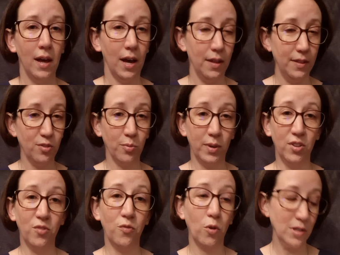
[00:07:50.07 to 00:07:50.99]
This one
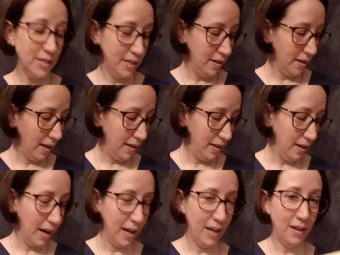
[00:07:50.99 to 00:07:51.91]
is
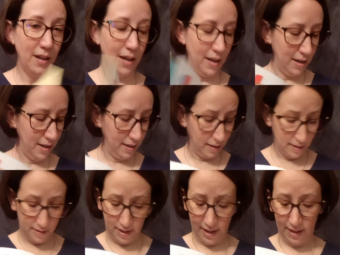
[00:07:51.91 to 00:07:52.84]
$14.99, and it
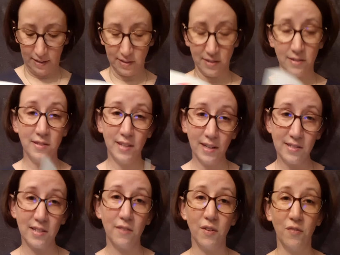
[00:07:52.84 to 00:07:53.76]
contains
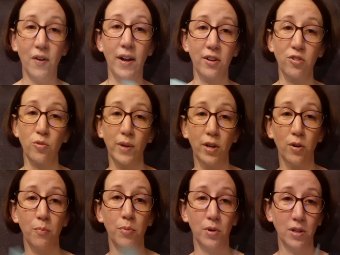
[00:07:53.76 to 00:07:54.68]
6 of the phonics reader
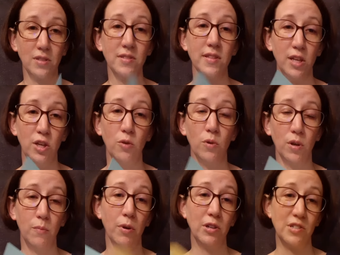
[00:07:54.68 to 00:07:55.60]
books that you
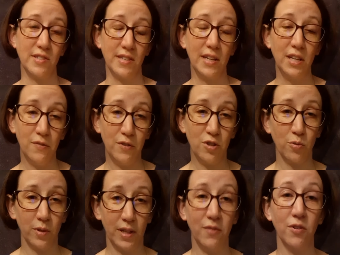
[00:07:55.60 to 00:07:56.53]
can purchase
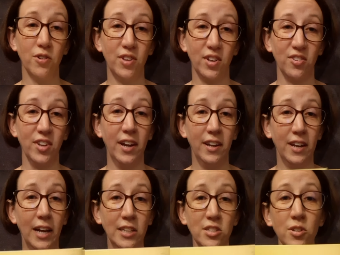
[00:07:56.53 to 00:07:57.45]
individually for
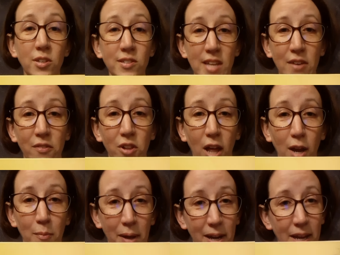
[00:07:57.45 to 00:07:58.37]
$6.99. So you save a lot
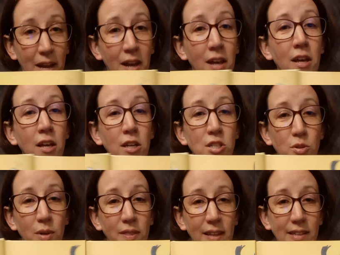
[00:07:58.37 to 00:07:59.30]
of money
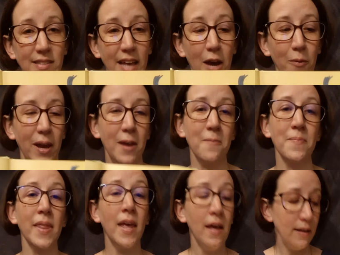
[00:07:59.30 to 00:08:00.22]
doing things that way.
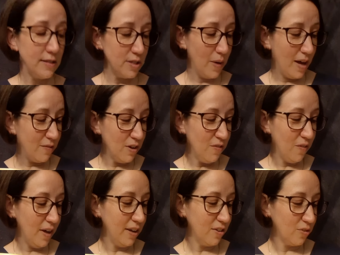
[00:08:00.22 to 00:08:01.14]
So every
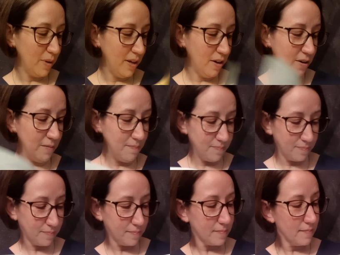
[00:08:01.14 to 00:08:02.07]
phonics reader
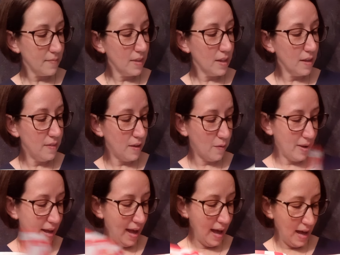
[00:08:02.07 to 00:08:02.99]
that
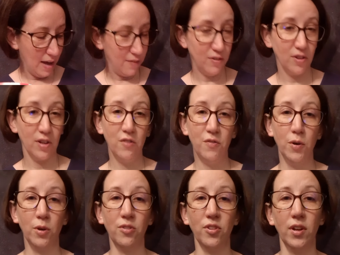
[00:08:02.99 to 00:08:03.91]
we have is going to
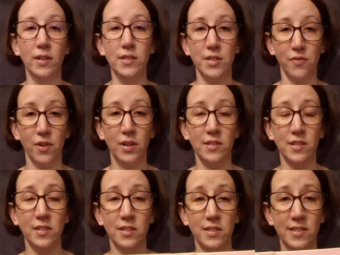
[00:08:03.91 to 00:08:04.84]
focus on a different
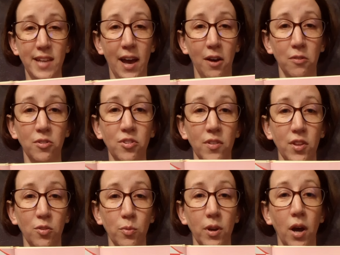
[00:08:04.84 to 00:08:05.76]
sound. So
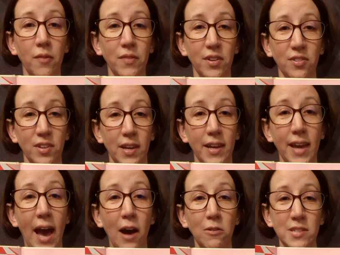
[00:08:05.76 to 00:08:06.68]
this one, obviously,
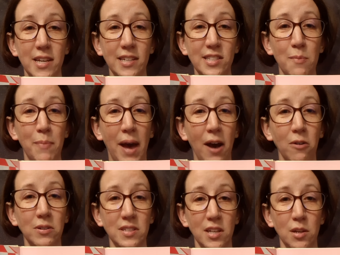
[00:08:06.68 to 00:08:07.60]
cow takes a bow,
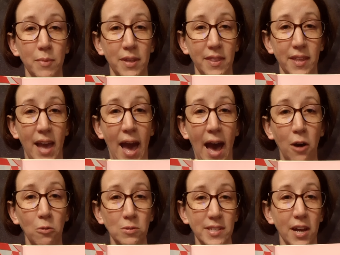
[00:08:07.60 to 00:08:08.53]
is going to be the
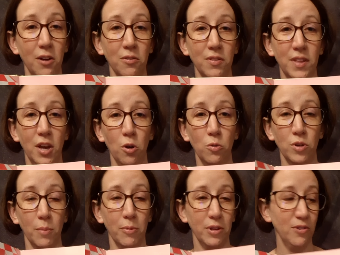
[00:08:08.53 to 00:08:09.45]
ow sound, the
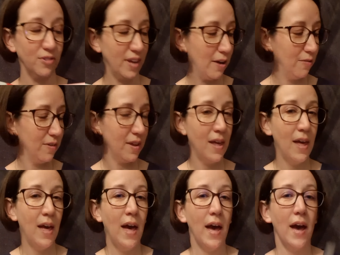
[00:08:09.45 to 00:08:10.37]
OW sound.
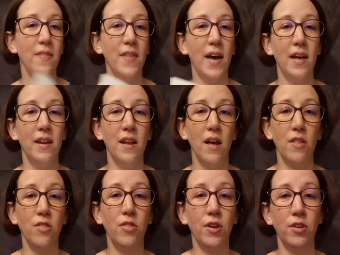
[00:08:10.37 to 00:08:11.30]
And then
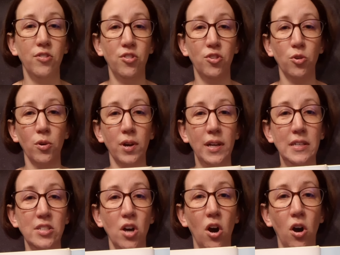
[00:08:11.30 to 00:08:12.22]
the
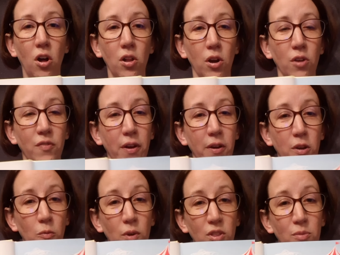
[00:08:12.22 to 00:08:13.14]
stories all are very
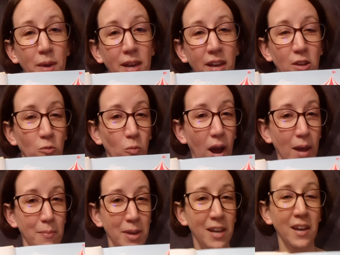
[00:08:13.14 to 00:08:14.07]
rhythmic and
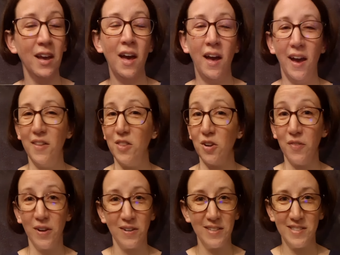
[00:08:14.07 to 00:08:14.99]
rhyming, and they're
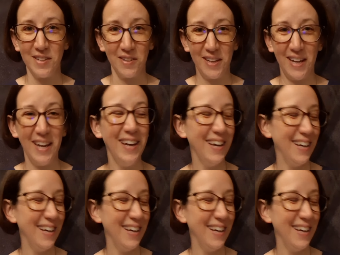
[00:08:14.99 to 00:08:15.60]
very silly.